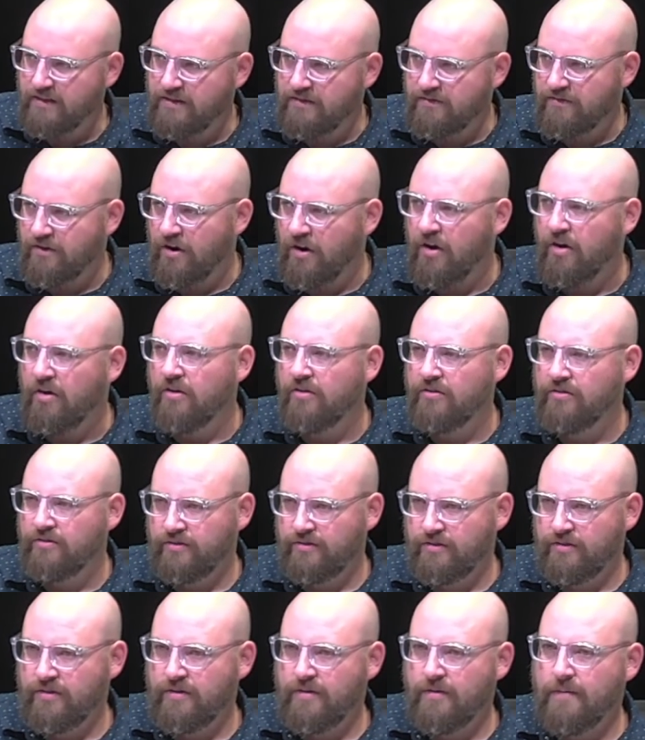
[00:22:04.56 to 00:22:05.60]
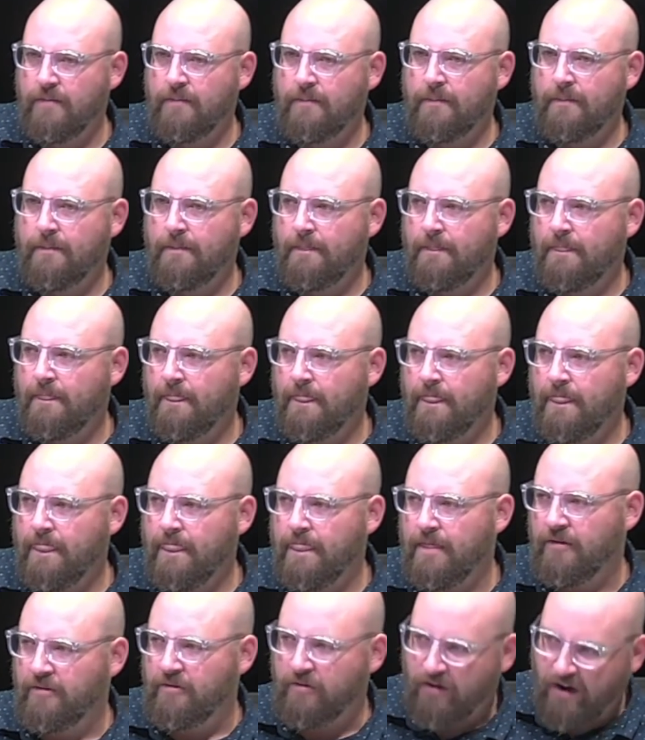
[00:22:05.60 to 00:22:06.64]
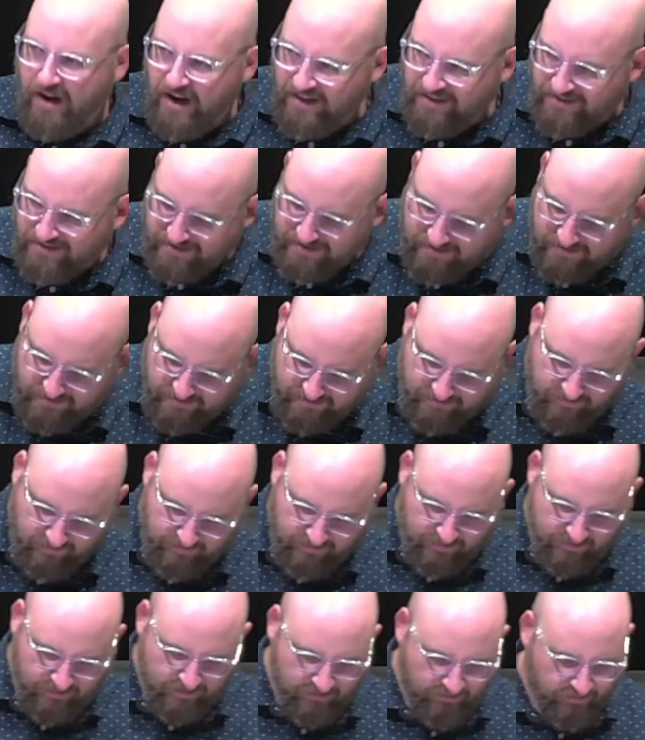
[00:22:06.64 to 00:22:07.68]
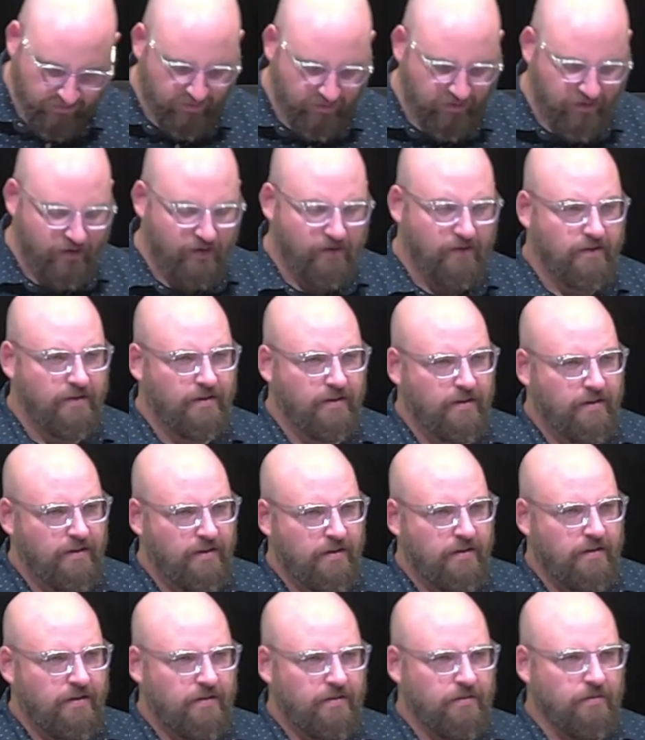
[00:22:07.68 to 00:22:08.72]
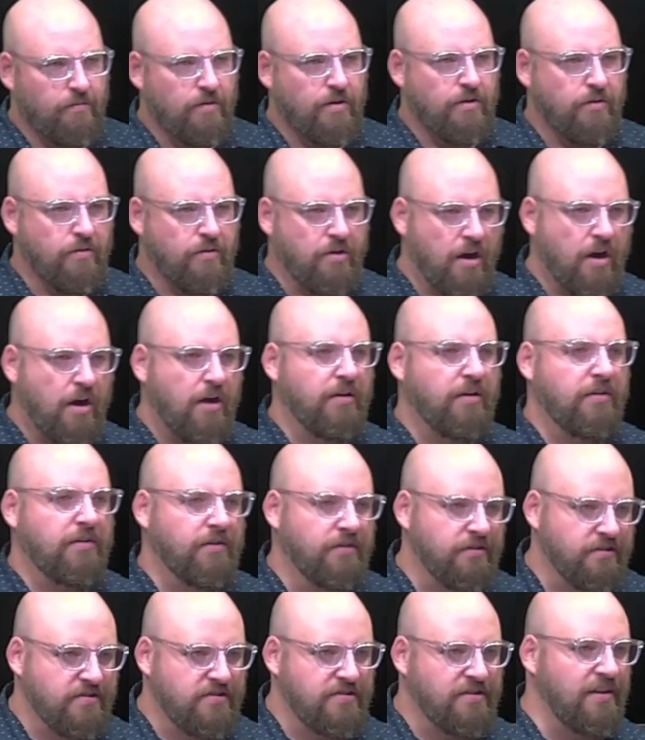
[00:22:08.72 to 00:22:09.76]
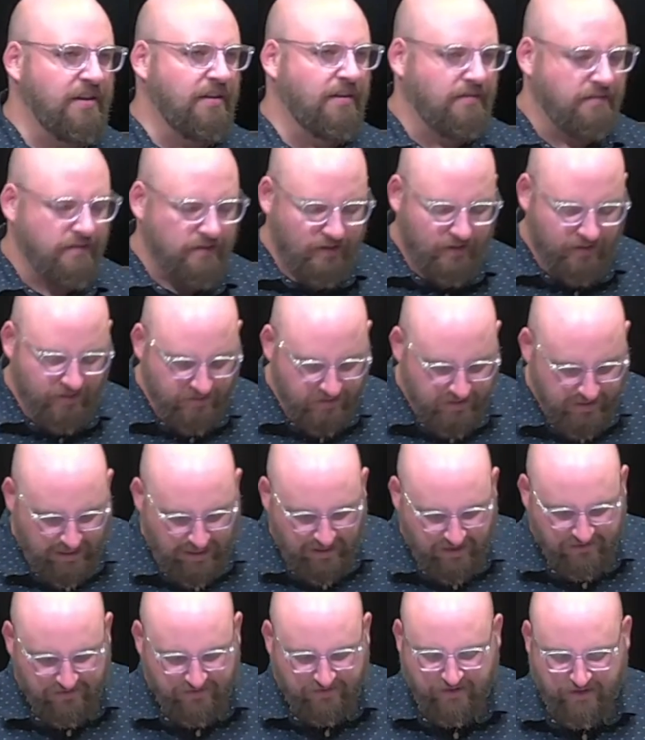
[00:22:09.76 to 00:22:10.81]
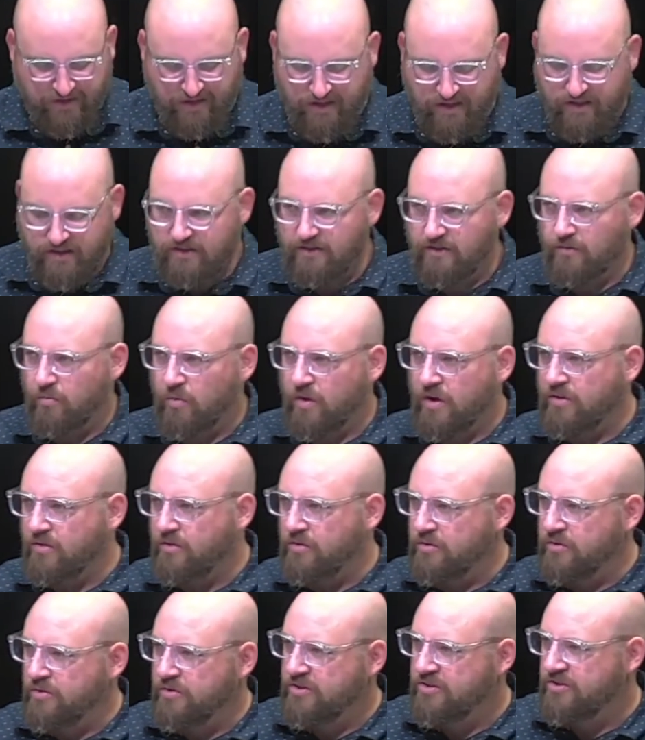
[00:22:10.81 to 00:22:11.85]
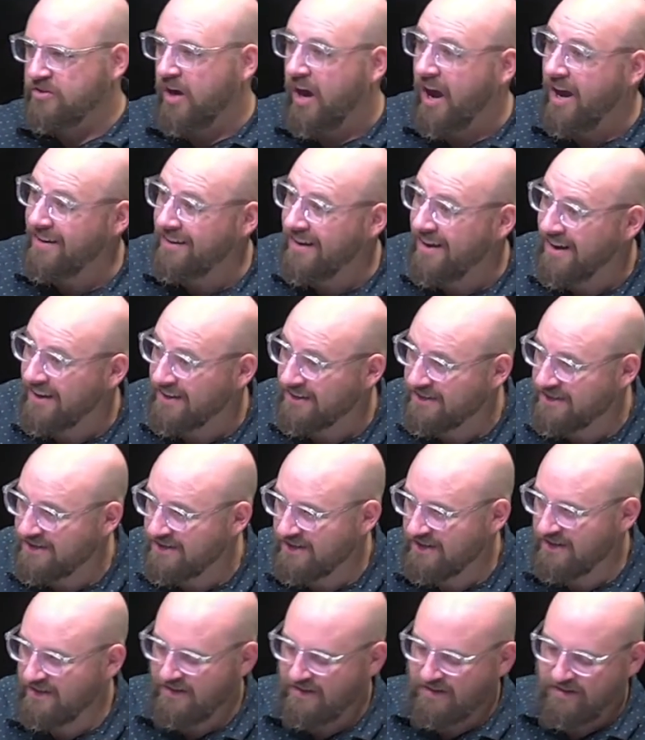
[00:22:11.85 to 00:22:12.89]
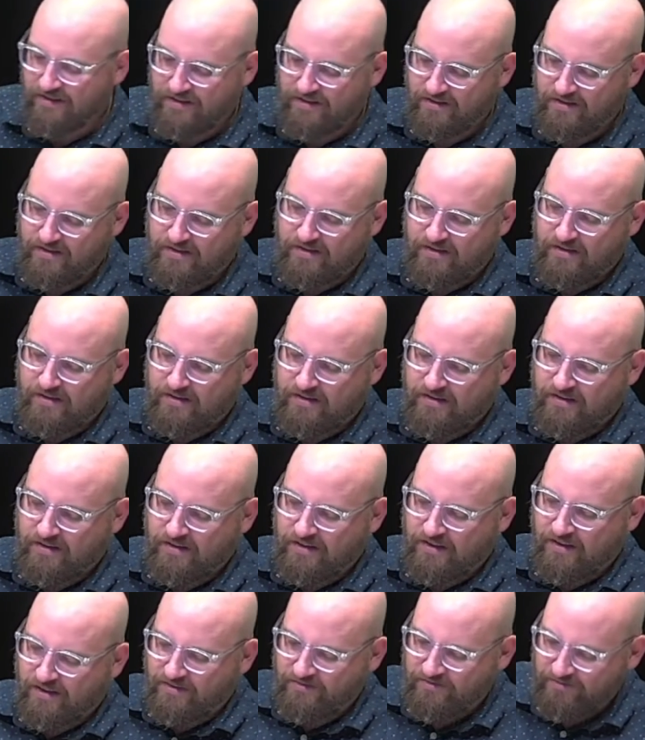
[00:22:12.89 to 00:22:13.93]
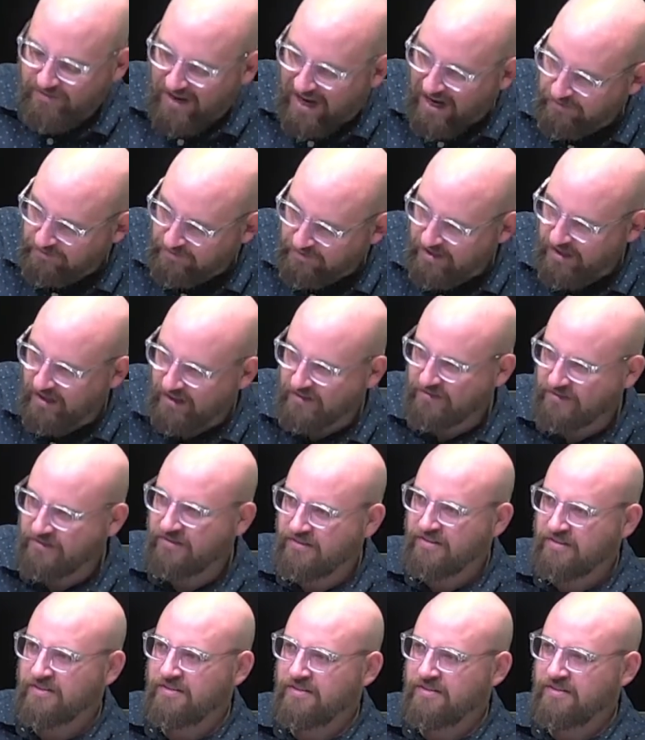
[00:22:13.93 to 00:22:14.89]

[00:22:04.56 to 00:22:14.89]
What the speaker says: of all, the great deliverer, the one who conquers sin and death, the one who sought us and found us